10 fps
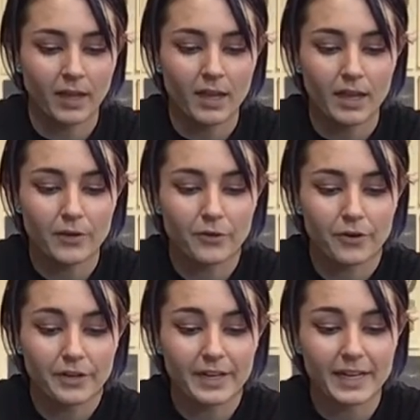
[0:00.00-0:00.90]
in
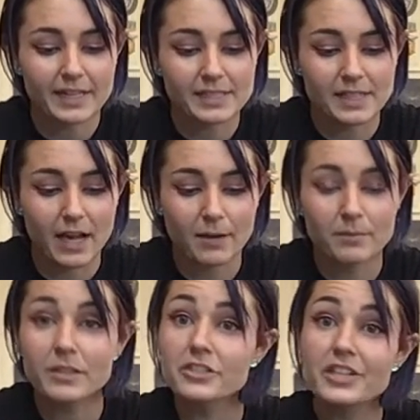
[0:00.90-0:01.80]
order to get
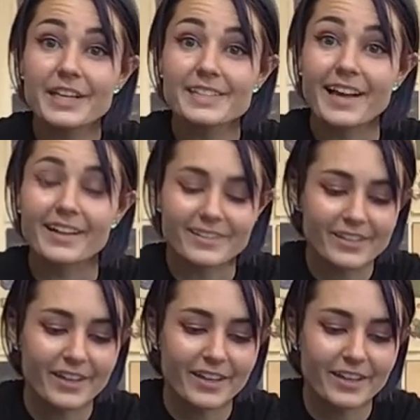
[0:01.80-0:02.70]
some cheek
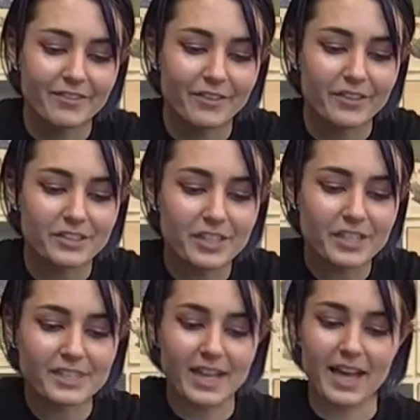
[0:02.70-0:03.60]
cells for the
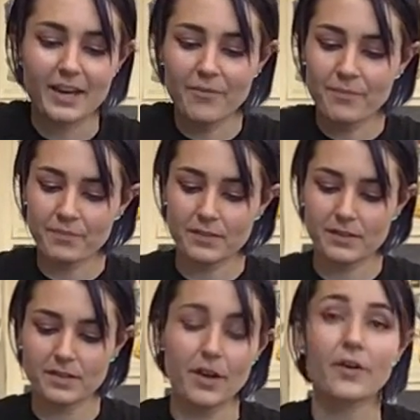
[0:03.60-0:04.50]
cheek slide.
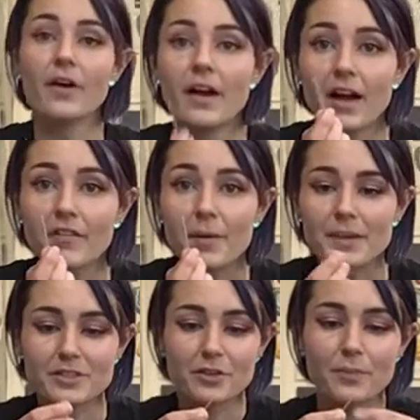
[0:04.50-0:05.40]
So got my
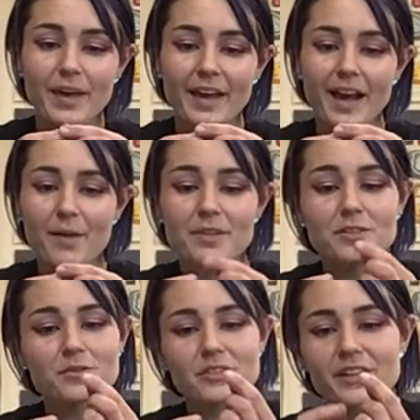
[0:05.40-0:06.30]
toothpick. These
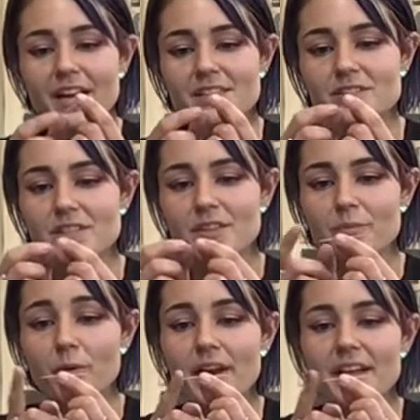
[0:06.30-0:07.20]
ones are nice, but
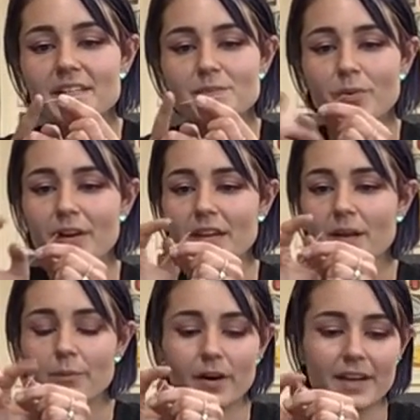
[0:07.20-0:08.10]
one end is pointy
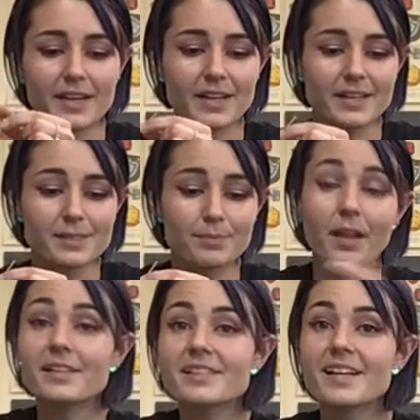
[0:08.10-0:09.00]
and one end is
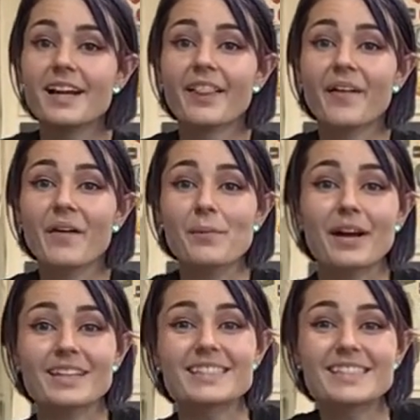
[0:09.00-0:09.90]
blunt. That way I'm not
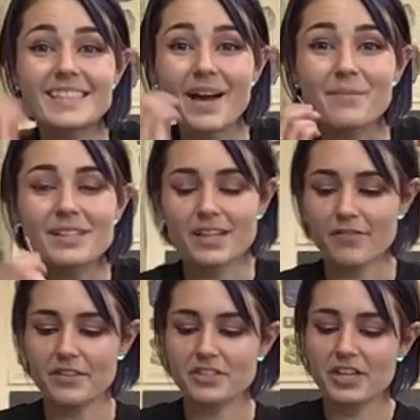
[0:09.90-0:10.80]
going to stab myself
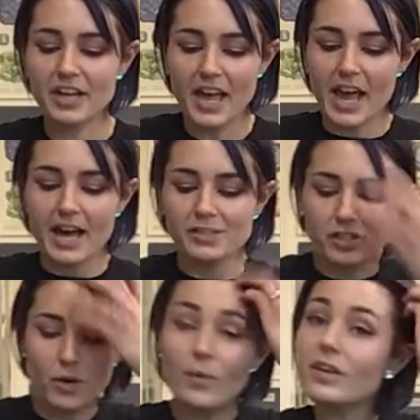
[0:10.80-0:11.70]
in the cheek. And
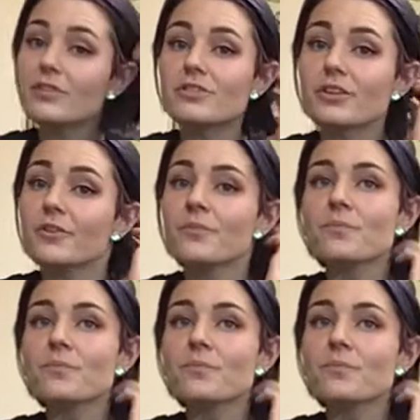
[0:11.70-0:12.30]
so what you do